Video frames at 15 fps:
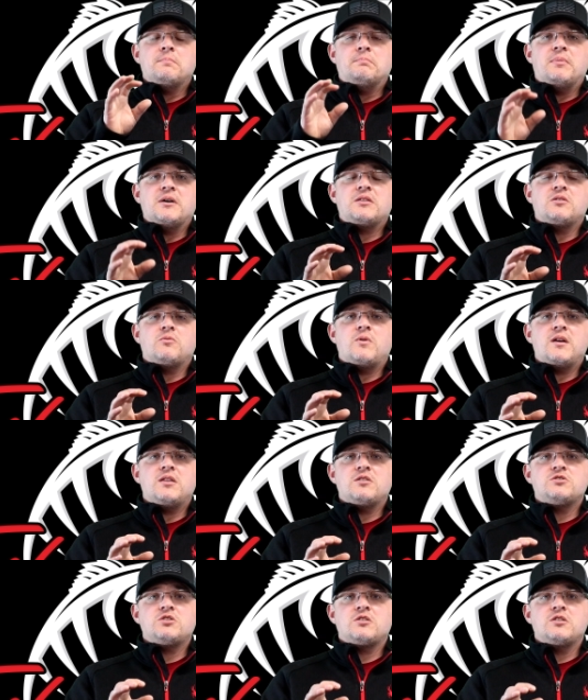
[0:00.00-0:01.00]
but the way
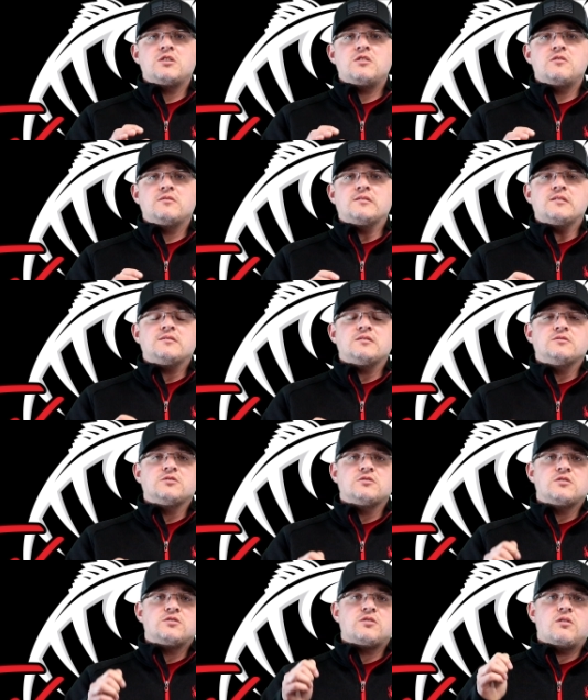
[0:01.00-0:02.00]
that you're going to use this is
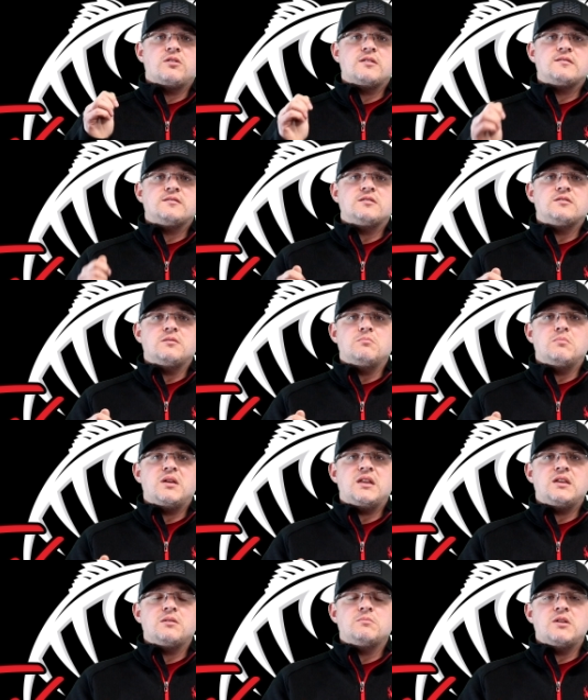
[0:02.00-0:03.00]
you're going to throw this into
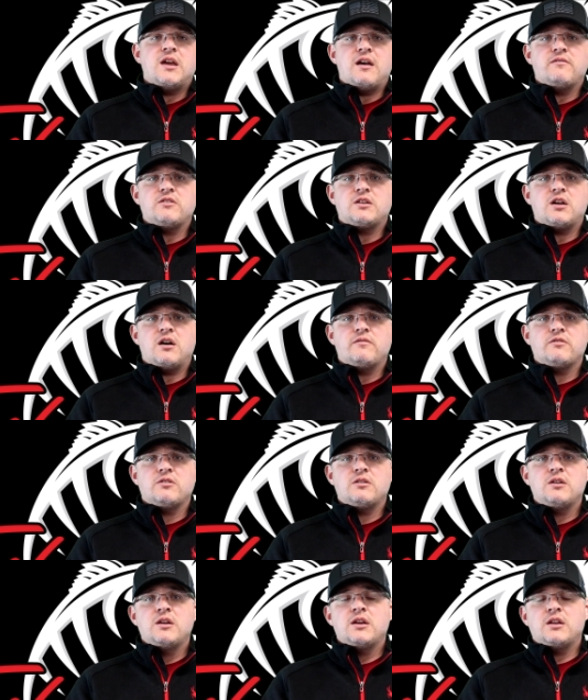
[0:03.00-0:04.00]
medium to heavy
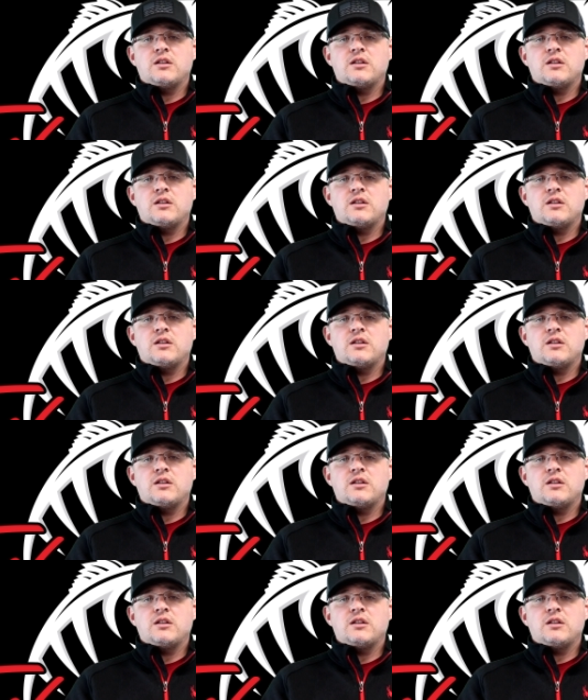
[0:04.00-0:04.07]
cover.